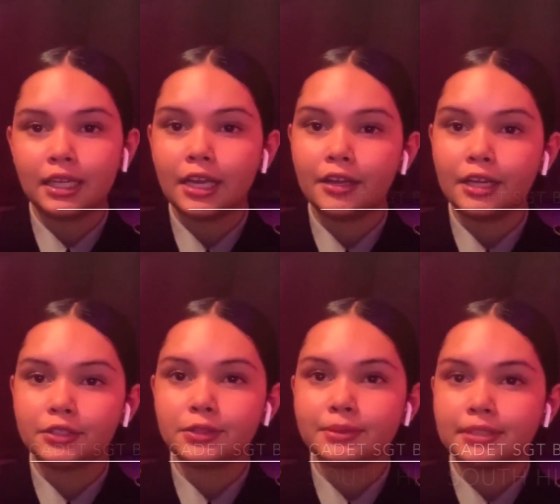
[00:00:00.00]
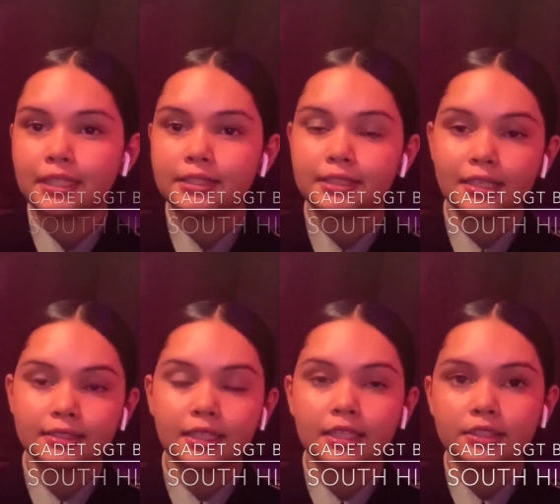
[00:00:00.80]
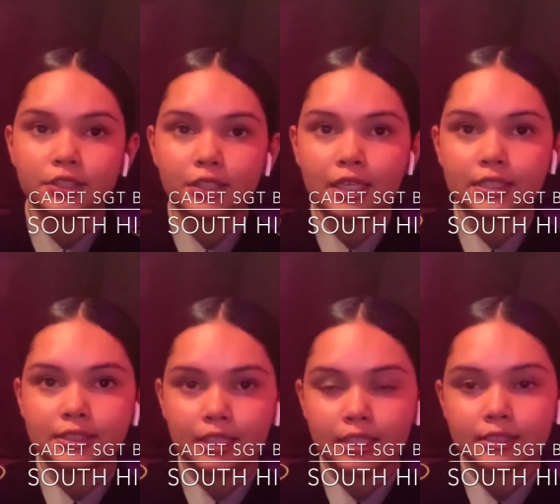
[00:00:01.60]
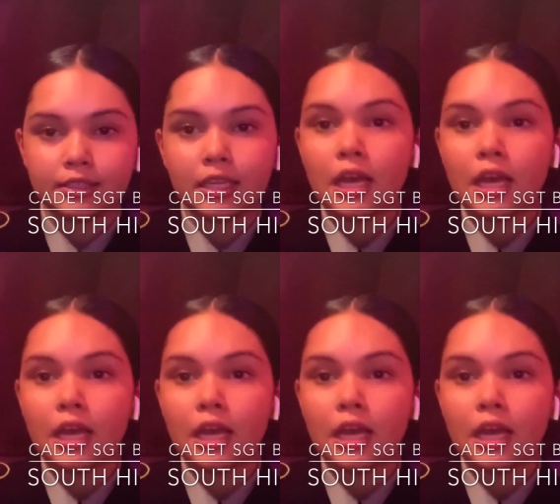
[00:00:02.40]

carried out suicide attacks against the United States.